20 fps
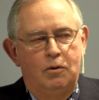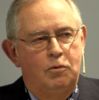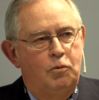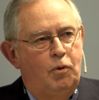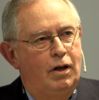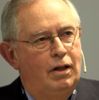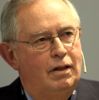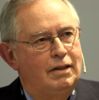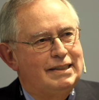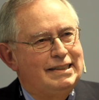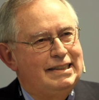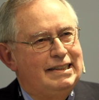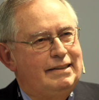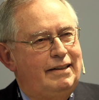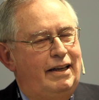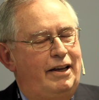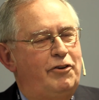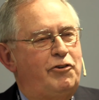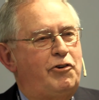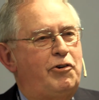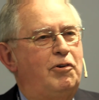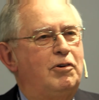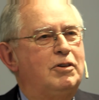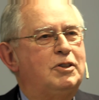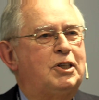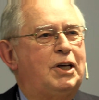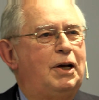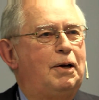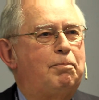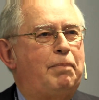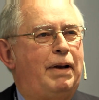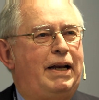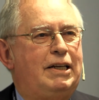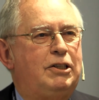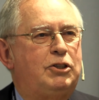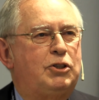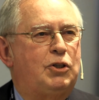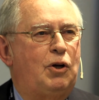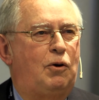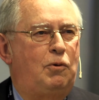Well, the insurance
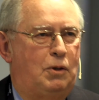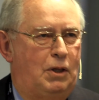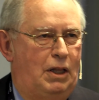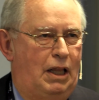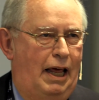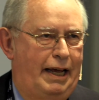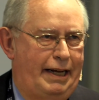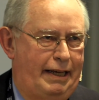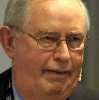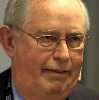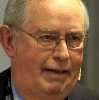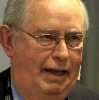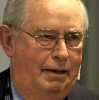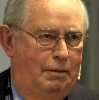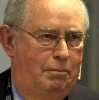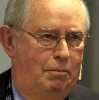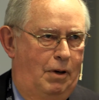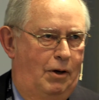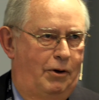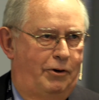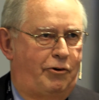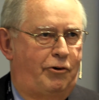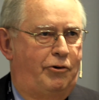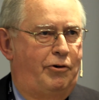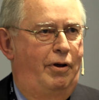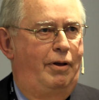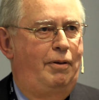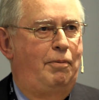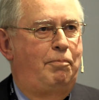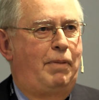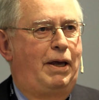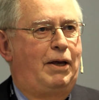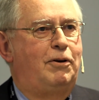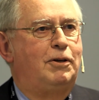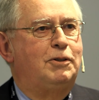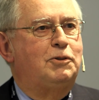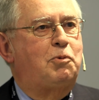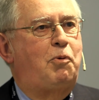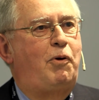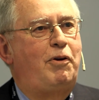companies don't like that much
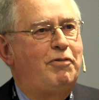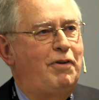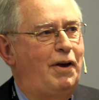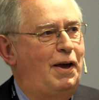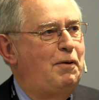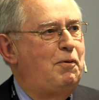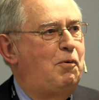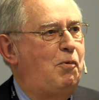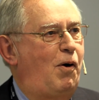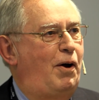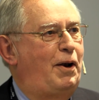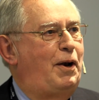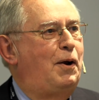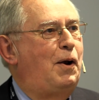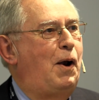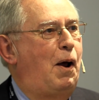because we've had quite a